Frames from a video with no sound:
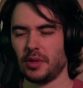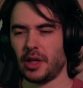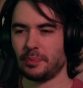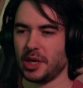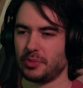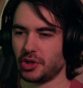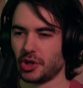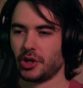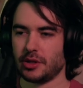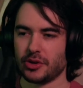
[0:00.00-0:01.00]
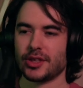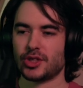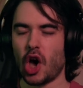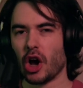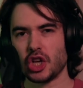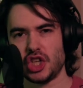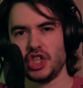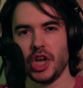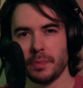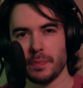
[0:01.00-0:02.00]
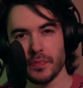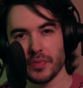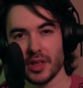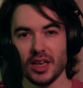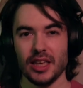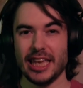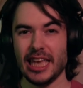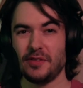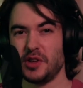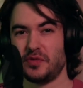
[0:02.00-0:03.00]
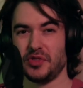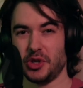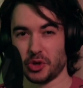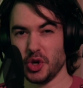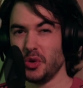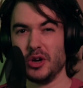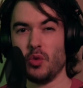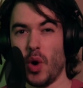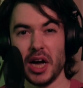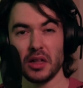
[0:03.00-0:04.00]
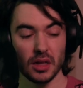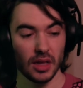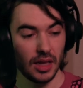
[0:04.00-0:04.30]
how people they're gonna talk shit, even if you're doing well.